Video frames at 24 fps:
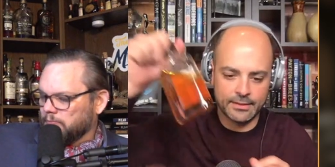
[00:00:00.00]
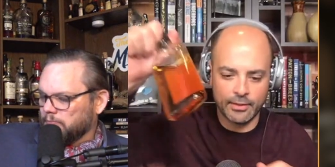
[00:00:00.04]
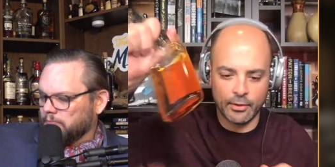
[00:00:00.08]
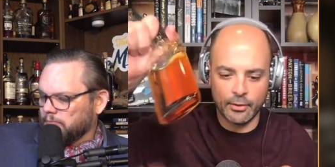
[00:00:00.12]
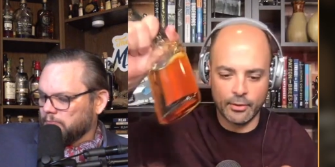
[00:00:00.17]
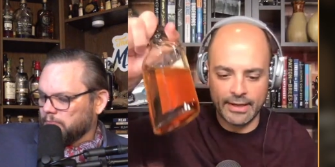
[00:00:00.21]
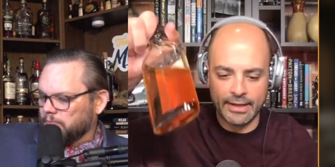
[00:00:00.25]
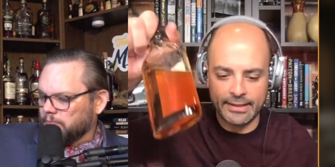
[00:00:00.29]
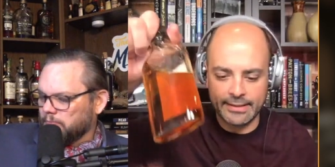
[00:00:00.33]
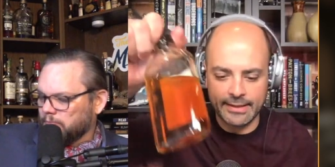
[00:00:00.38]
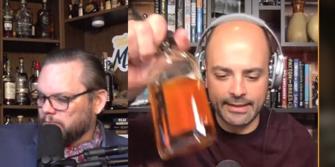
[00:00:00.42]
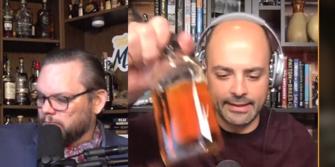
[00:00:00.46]

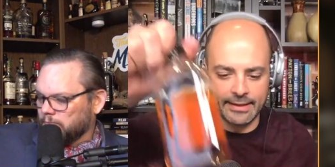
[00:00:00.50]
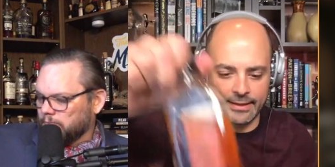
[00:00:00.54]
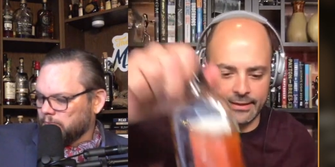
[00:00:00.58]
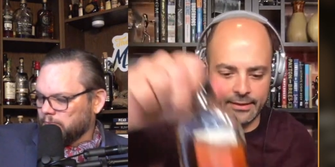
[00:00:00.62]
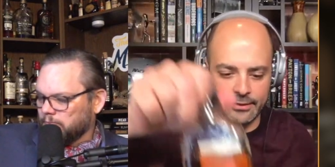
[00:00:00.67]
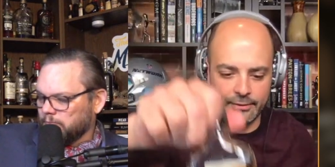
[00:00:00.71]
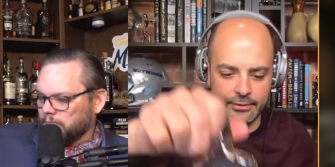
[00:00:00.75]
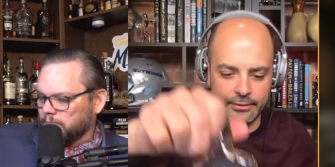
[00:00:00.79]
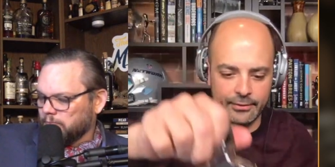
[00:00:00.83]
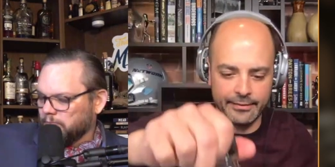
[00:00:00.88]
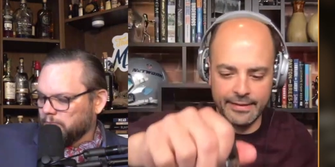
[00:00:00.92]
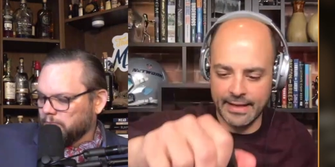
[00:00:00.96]
Speaker 1: No idea how
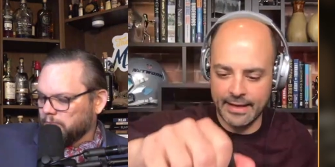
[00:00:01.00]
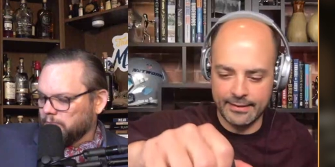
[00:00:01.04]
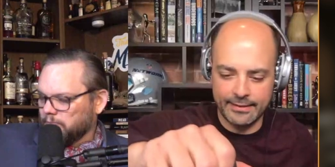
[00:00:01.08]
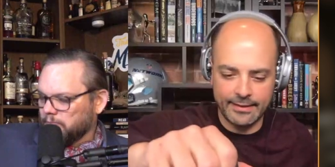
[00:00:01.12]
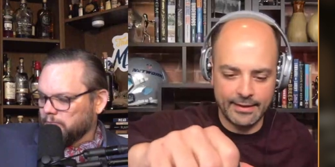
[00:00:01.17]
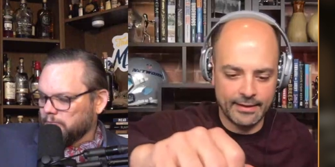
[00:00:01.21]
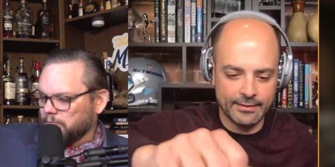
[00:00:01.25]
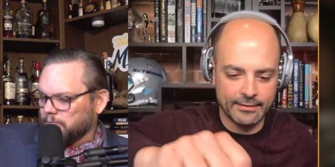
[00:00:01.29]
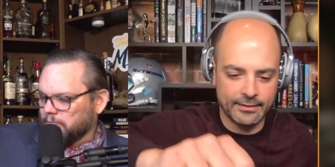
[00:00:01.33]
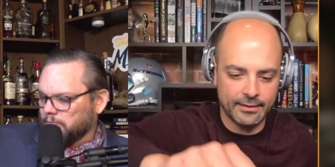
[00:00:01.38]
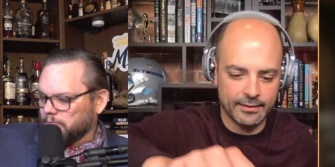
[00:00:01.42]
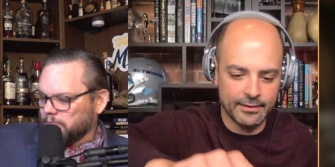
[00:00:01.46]
you do that at
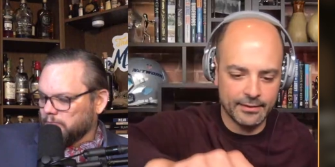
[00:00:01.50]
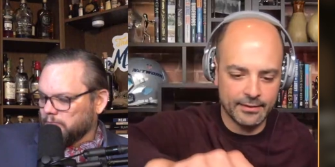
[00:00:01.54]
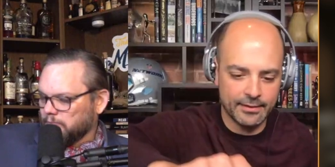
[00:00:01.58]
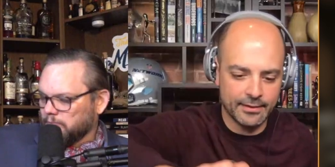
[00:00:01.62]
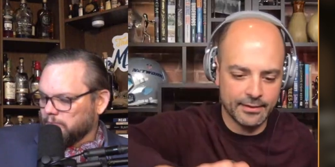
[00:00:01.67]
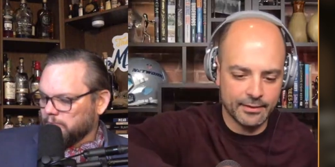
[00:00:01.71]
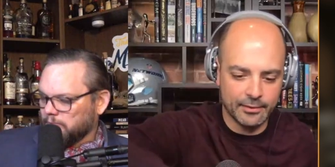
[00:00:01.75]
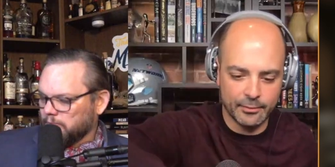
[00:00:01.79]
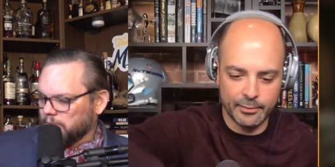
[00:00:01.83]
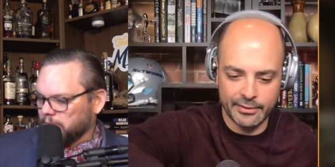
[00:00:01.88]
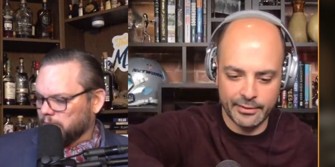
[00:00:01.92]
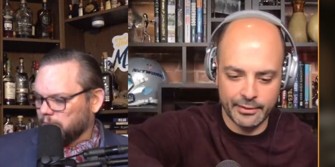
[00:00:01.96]
the end of the
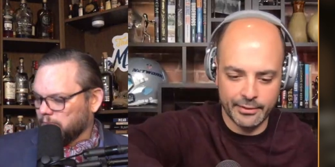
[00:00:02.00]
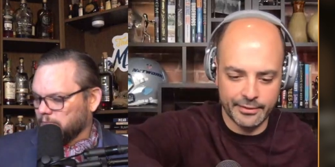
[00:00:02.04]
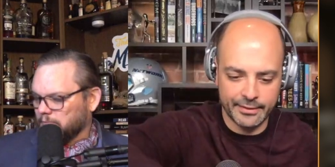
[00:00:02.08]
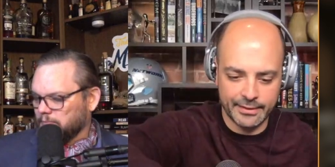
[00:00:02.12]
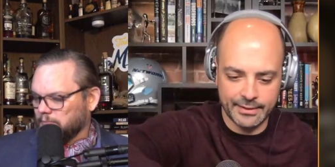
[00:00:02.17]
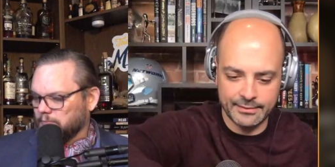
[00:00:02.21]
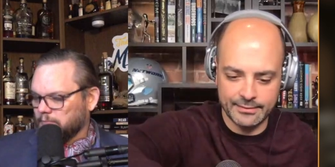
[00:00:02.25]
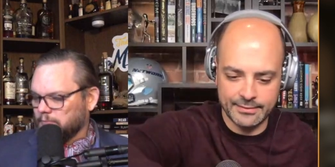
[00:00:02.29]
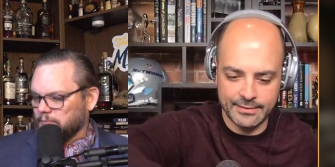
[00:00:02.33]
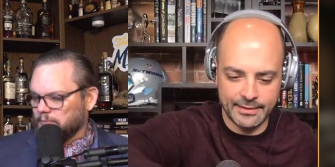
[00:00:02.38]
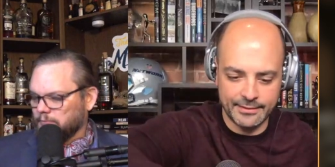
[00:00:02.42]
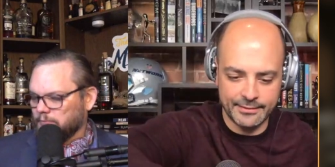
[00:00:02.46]
year with all the
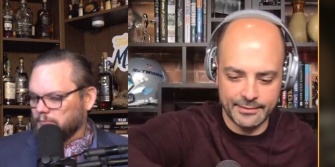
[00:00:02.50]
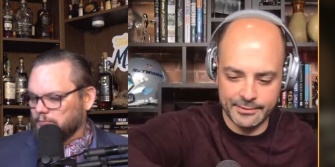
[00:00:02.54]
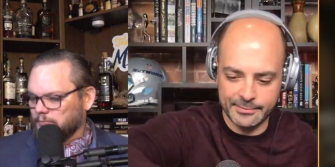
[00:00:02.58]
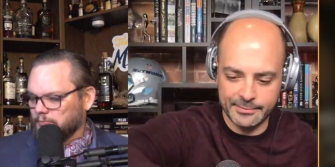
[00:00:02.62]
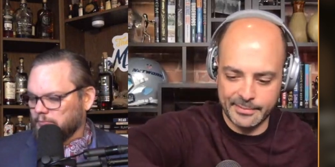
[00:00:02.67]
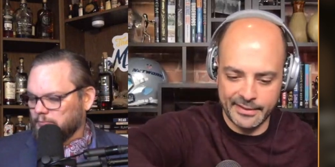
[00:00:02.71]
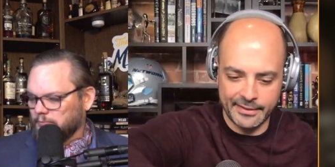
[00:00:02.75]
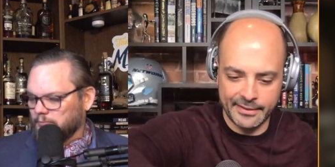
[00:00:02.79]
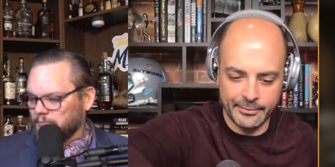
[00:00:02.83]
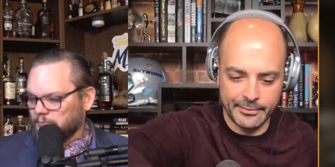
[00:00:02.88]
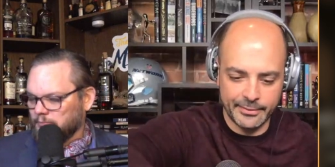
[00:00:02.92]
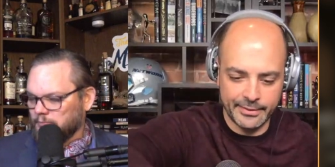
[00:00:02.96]
contenders,
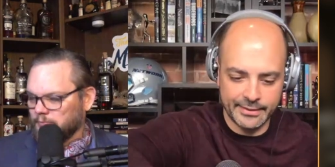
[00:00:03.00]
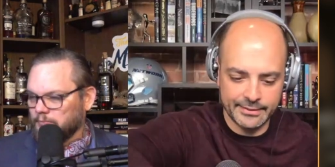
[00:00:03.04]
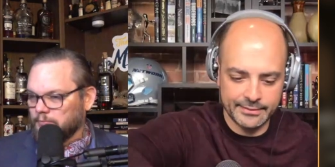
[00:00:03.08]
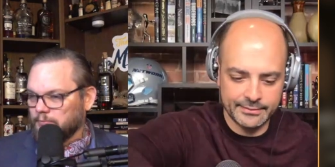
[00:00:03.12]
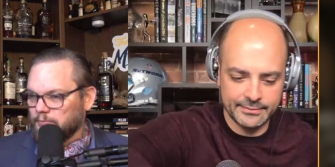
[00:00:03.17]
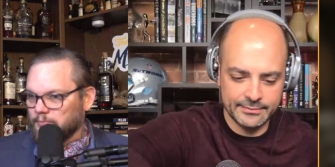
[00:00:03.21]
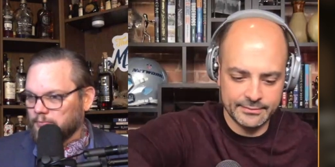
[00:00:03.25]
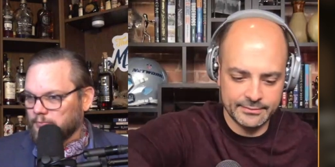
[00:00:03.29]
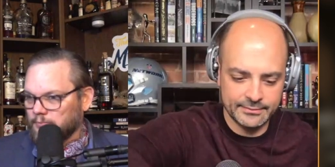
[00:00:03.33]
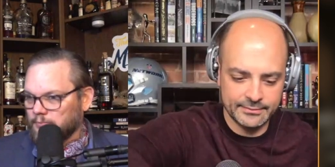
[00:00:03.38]
by the way.